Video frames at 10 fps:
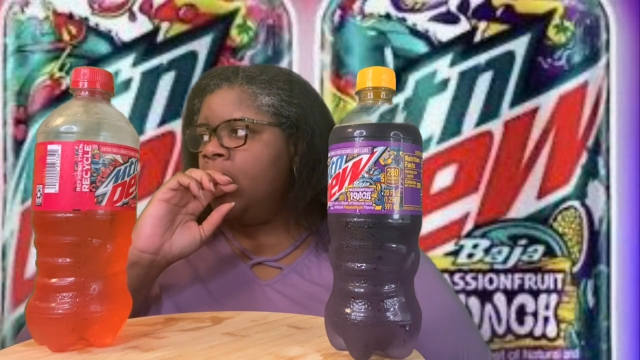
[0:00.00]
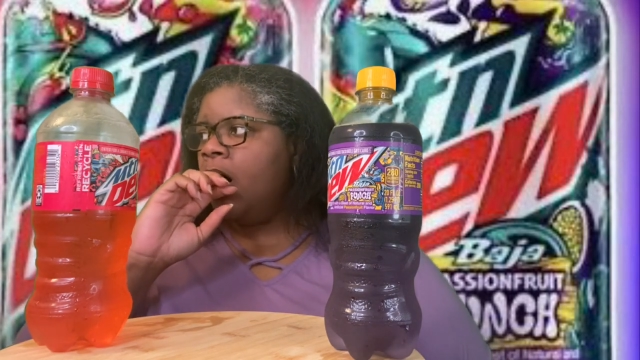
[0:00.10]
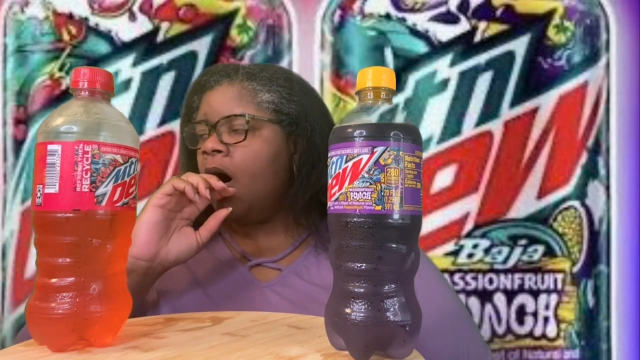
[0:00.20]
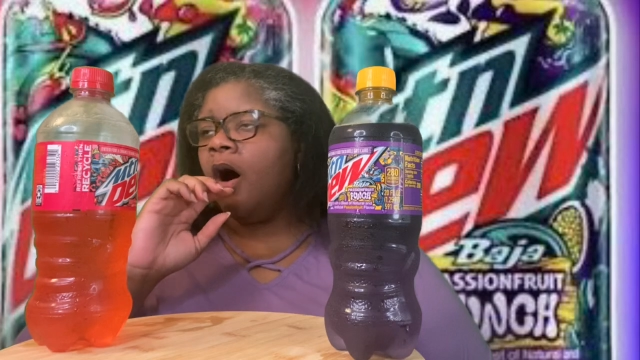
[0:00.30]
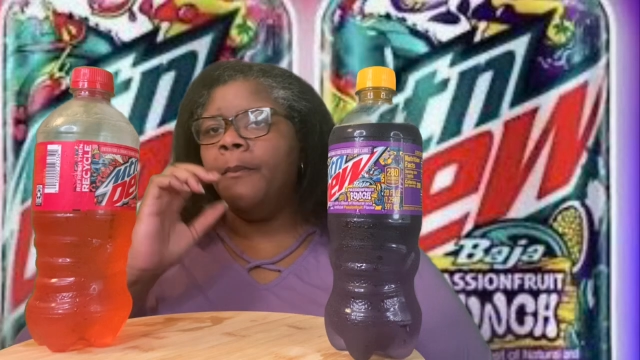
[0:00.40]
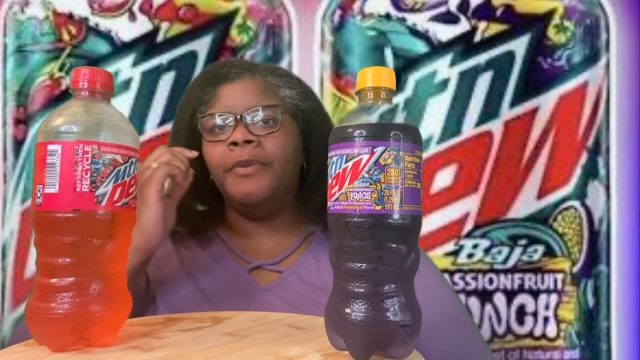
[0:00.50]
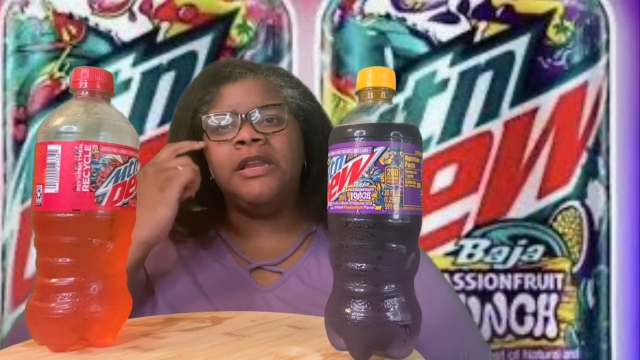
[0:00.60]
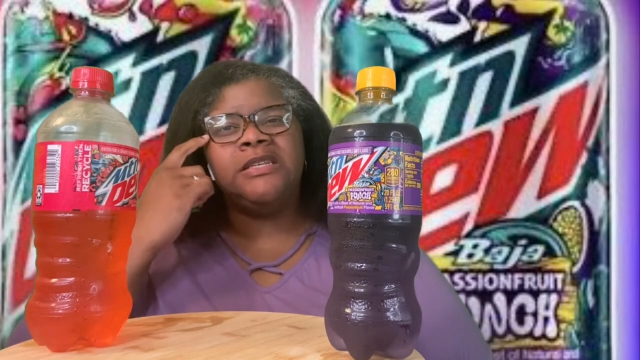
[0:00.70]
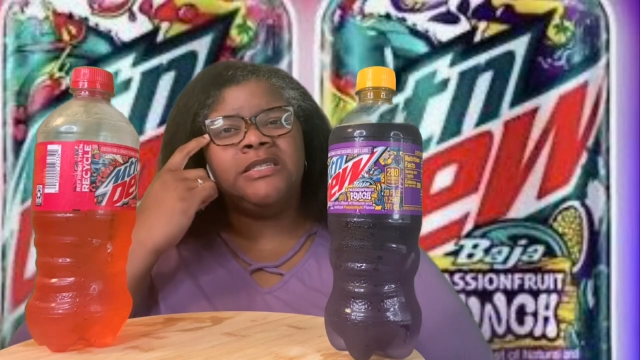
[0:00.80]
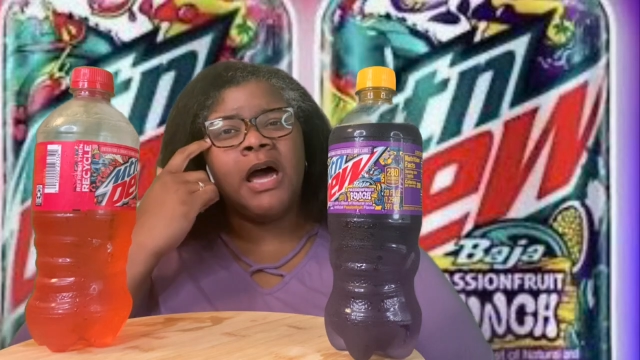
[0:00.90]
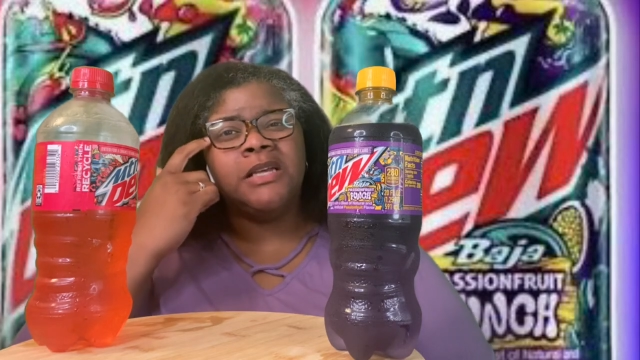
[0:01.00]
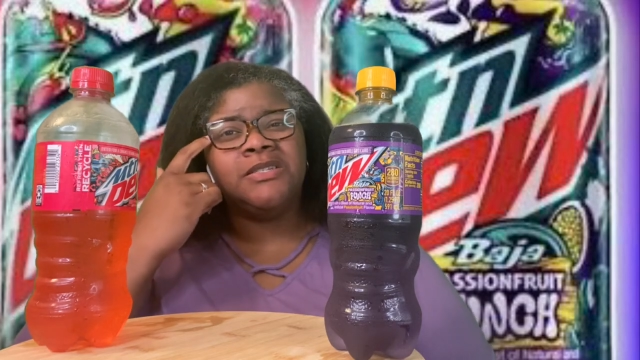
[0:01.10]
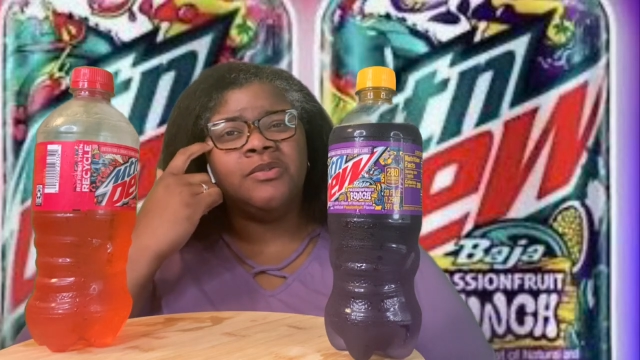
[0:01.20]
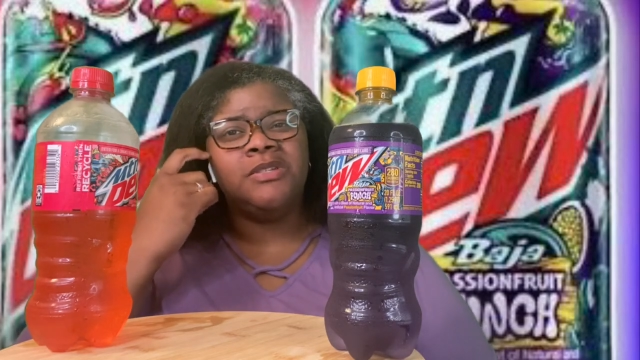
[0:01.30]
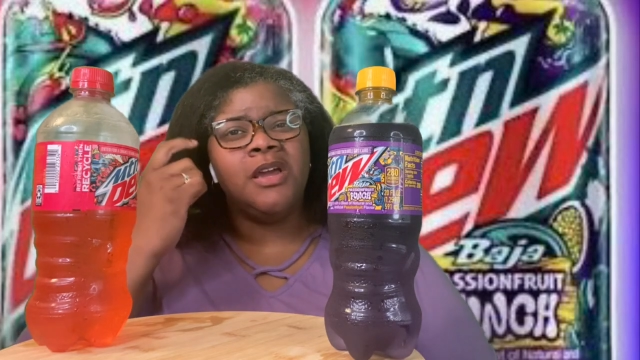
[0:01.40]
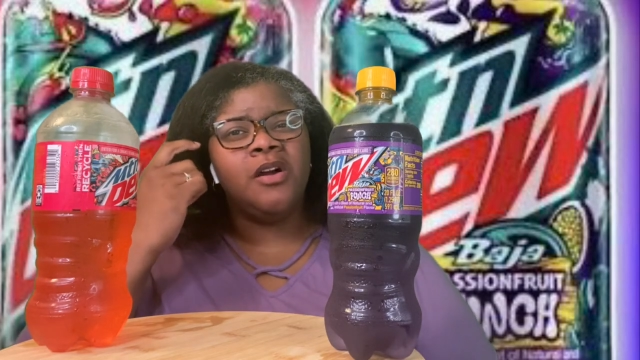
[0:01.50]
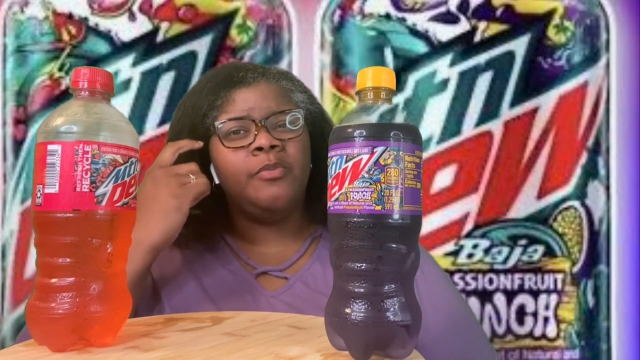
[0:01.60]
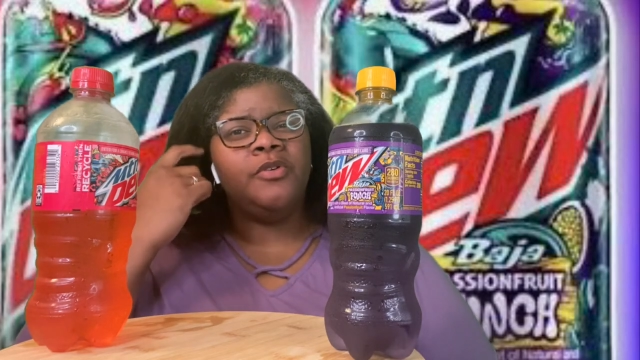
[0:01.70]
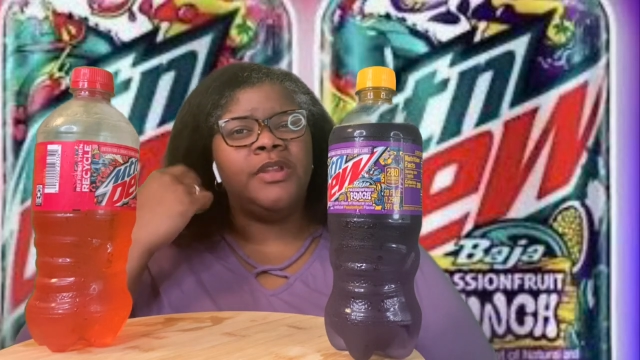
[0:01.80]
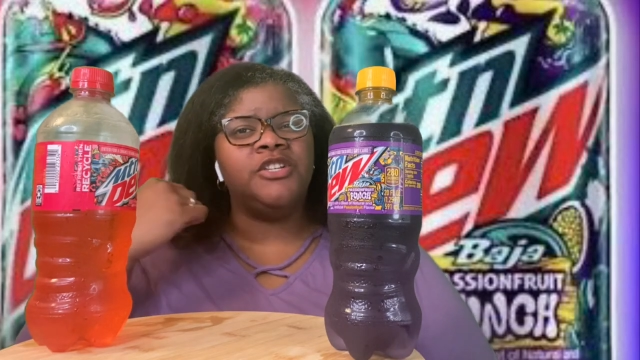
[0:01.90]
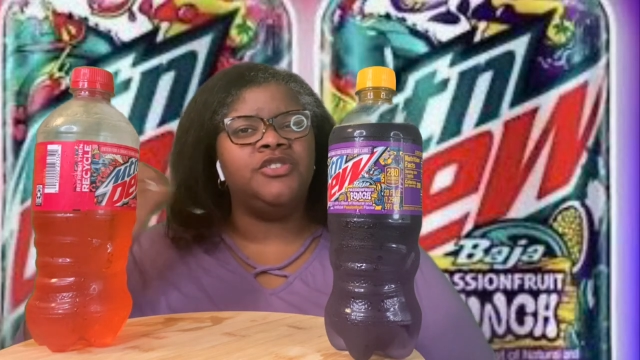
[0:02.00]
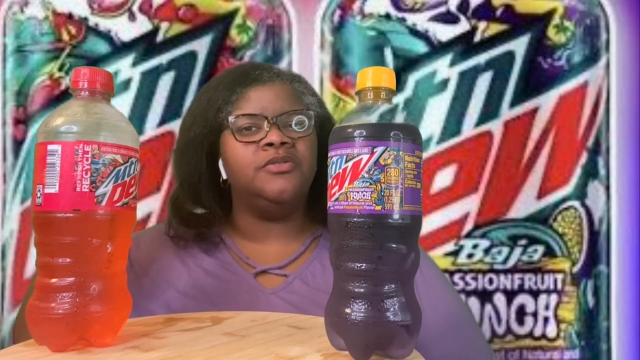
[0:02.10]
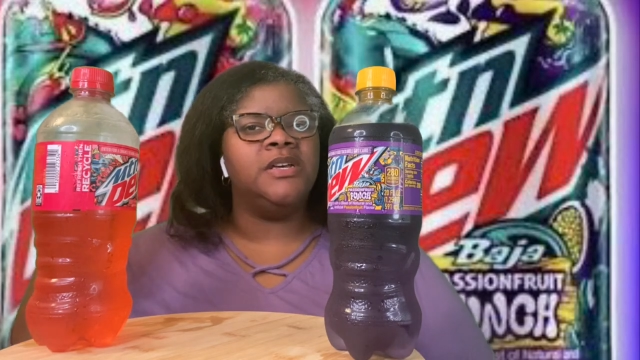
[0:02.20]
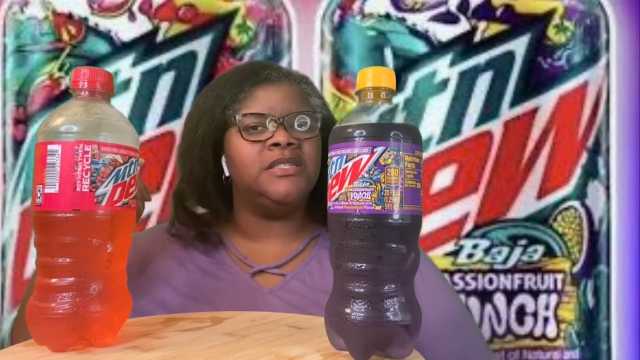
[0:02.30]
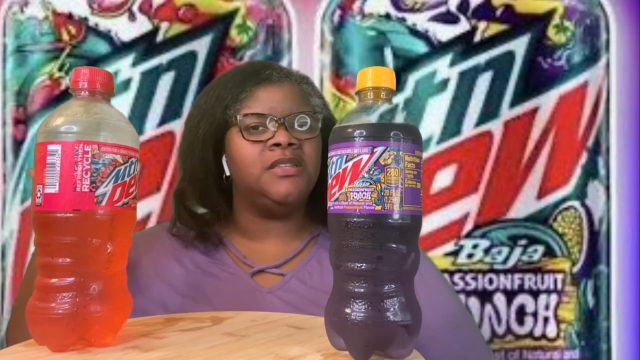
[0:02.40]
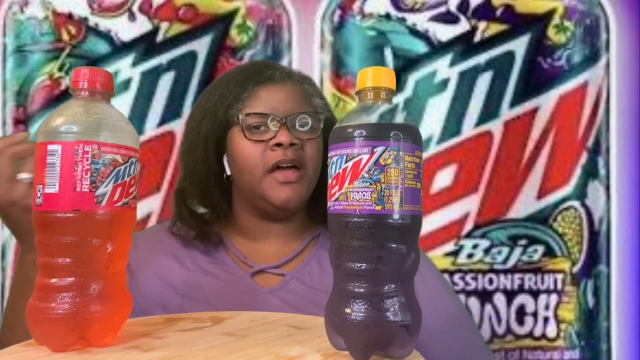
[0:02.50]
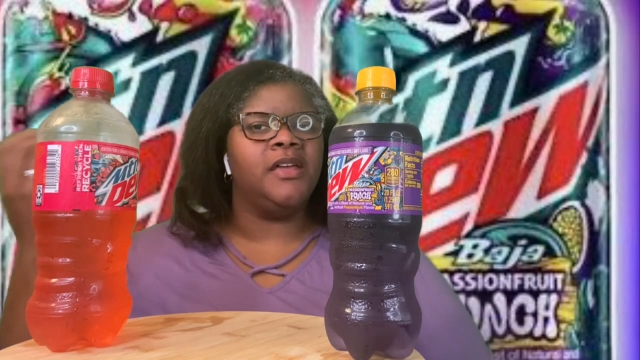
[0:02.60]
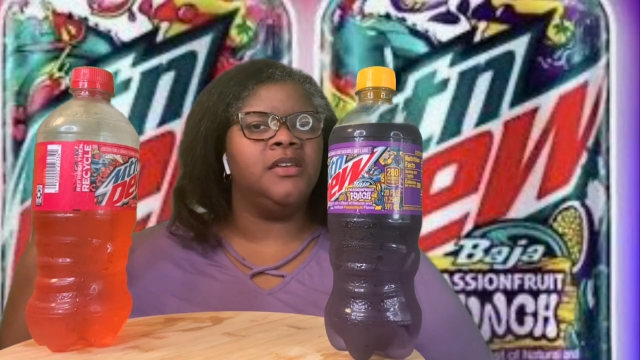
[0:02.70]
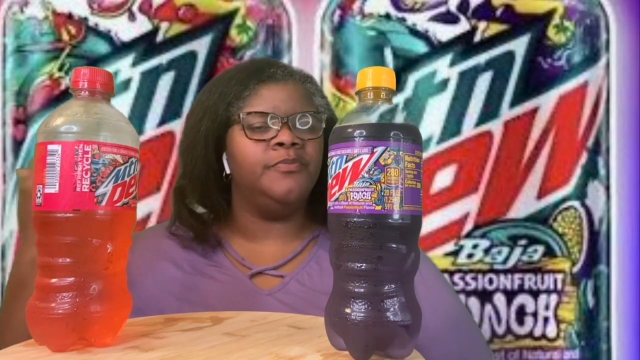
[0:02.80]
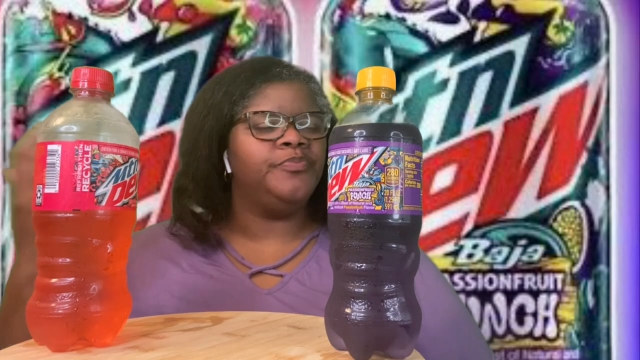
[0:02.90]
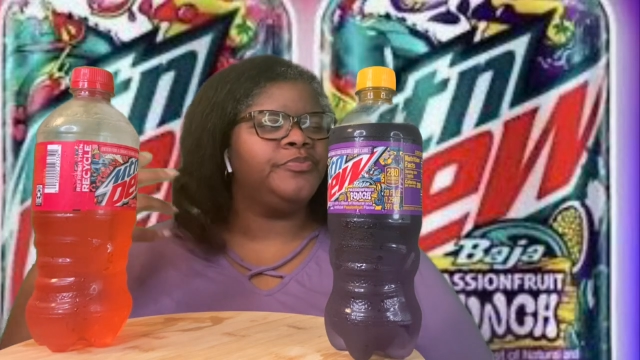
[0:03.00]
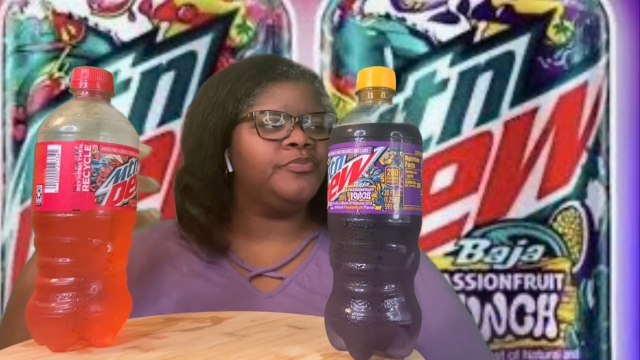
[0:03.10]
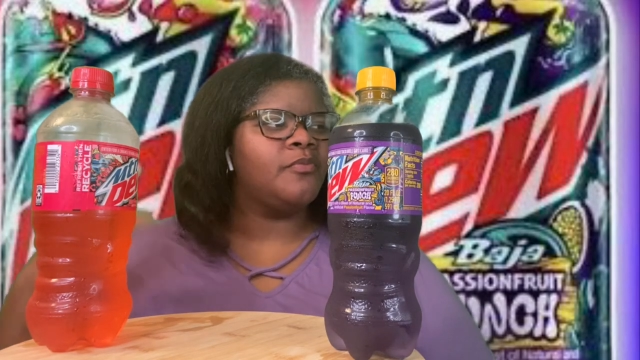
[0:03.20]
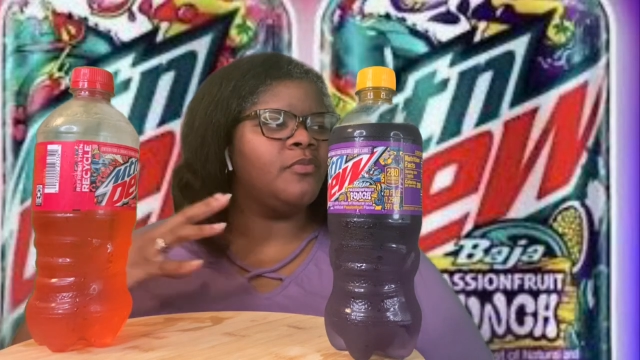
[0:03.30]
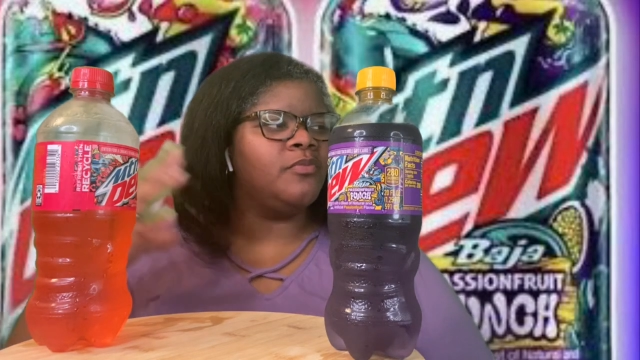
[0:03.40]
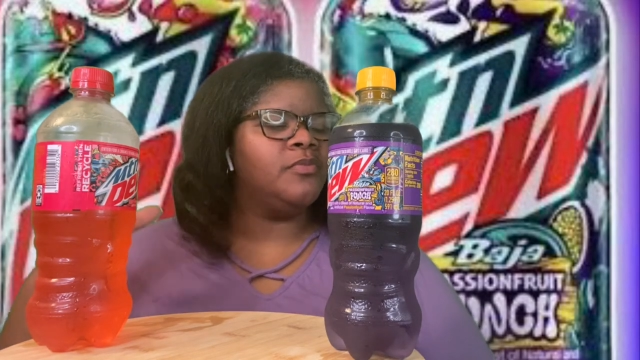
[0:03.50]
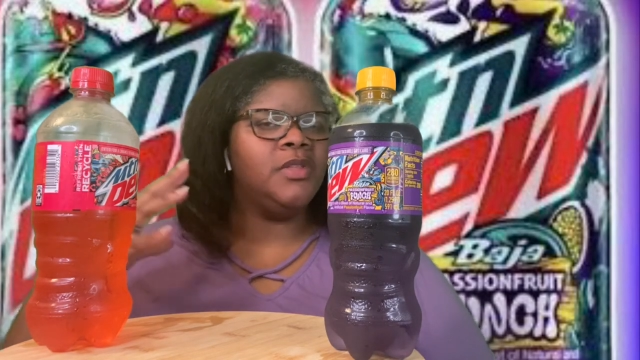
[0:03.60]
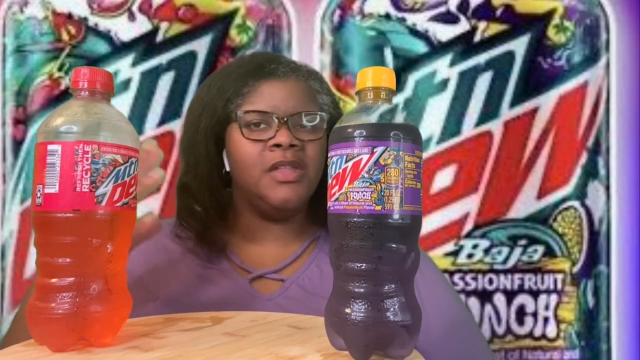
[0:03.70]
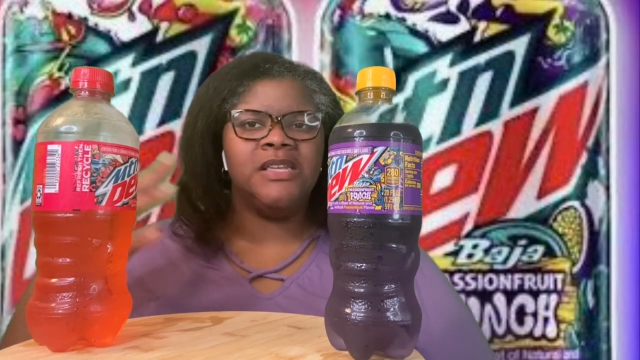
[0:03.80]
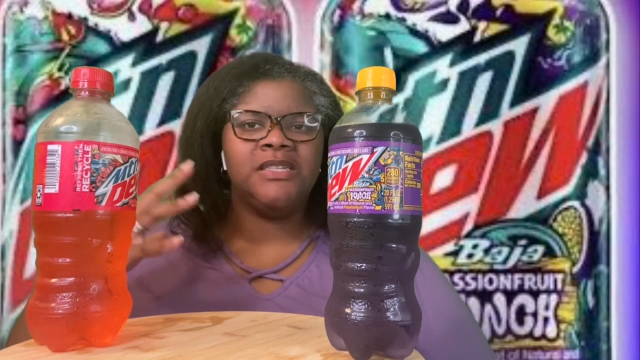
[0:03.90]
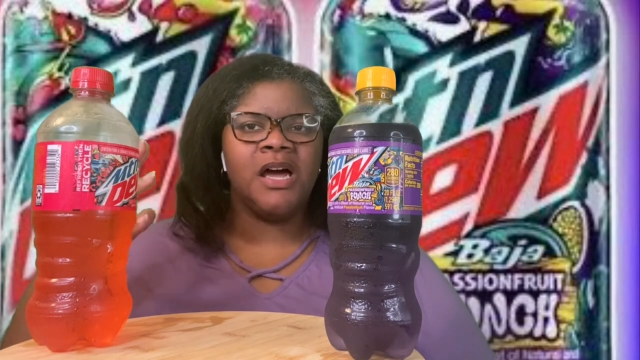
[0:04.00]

But it's not so terrible that it's